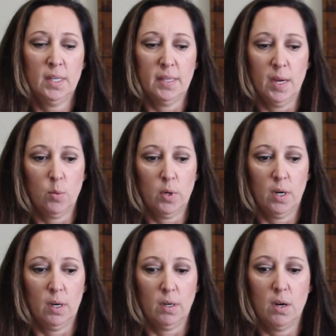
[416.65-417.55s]
They
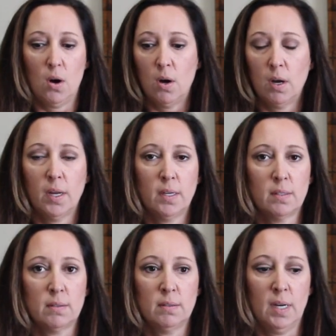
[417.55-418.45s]
were gone.